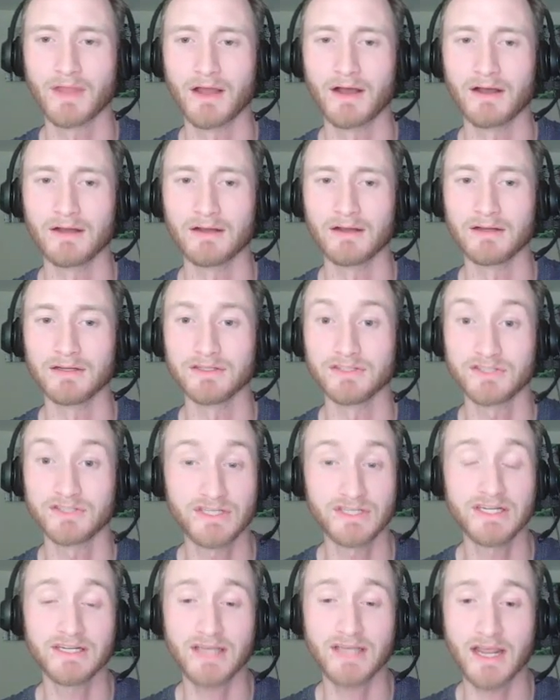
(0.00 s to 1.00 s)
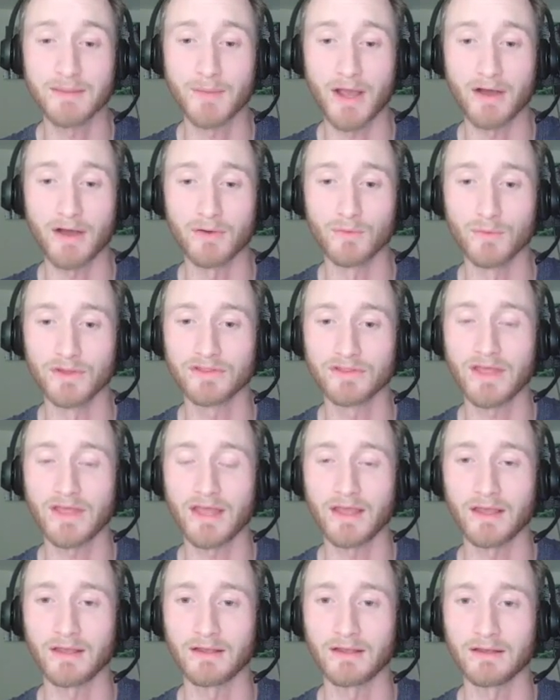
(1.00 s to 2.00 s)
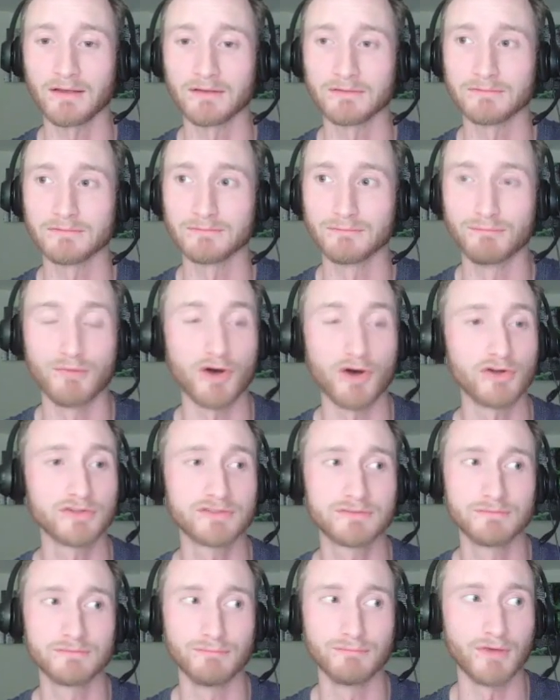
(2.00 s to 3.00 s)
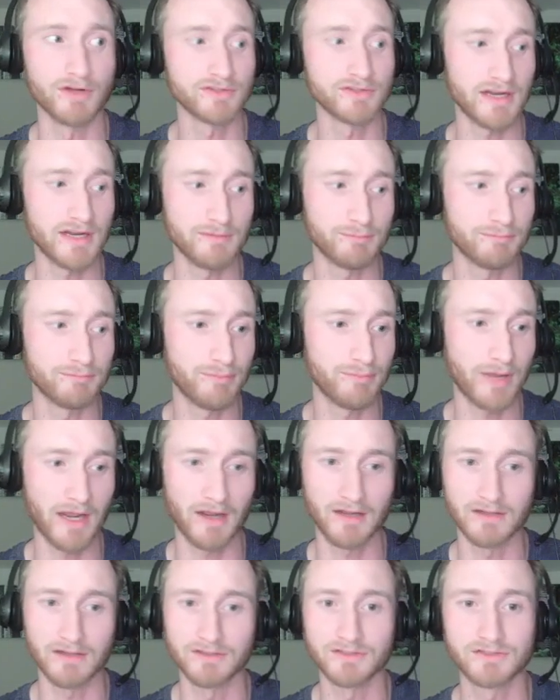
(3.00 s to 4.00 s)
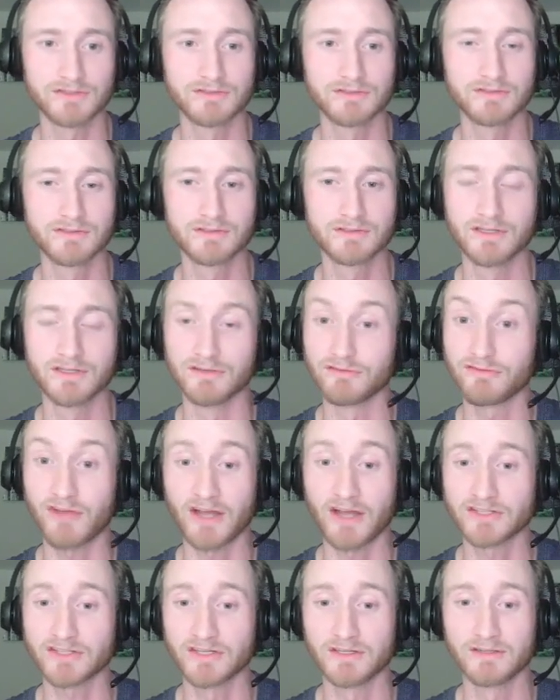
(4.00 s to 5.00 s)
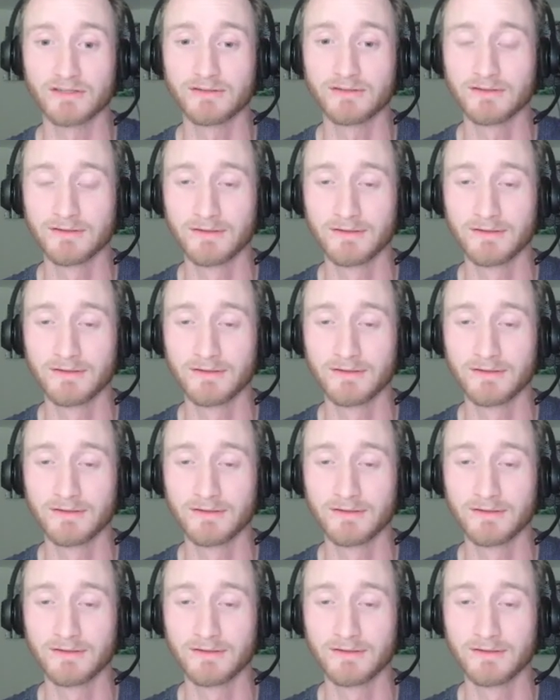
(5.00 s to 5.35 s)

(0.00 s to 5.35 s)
Uh, she came out with a multi page confession